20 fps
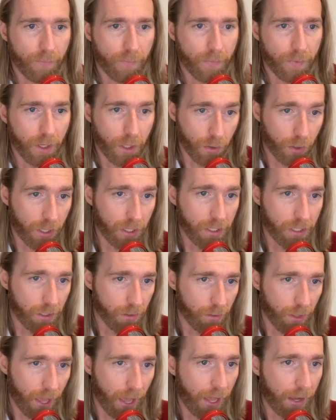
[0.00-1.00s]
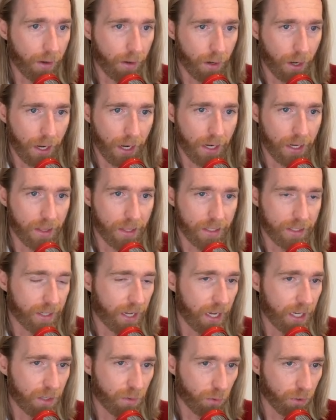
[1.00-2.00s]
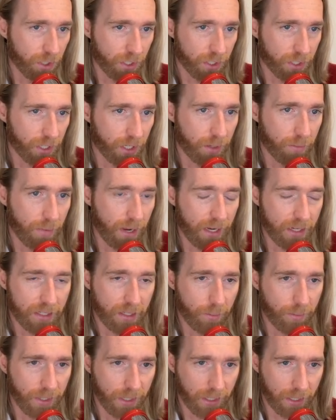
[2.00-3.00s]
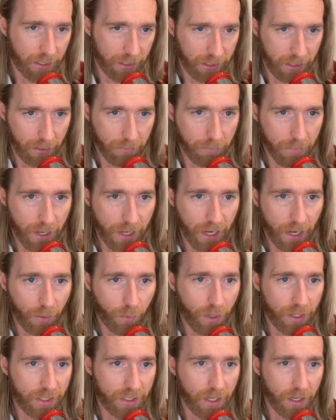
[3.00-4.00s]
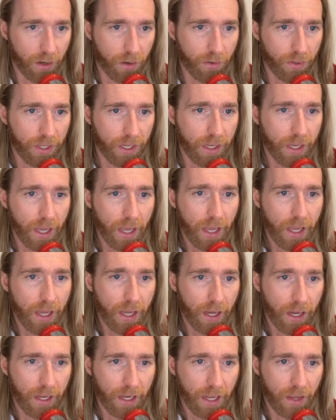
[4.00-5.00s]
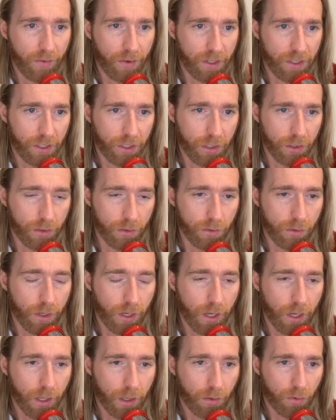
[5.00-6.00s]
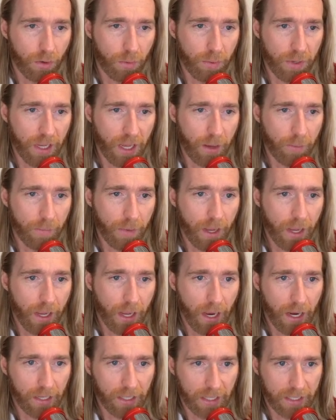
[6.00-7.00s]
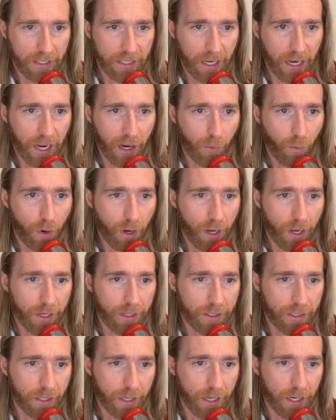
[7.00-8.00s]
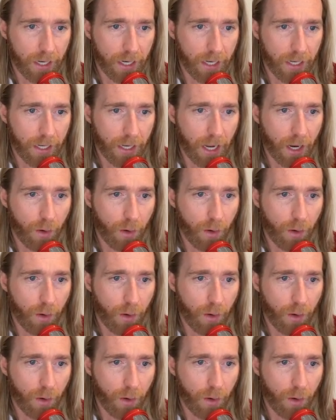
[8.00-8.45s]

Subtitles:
You can do that. And in this case, we're just going to make something custom. Monday and Wednesday only, 11 to 3 p.m. And let's say I want 2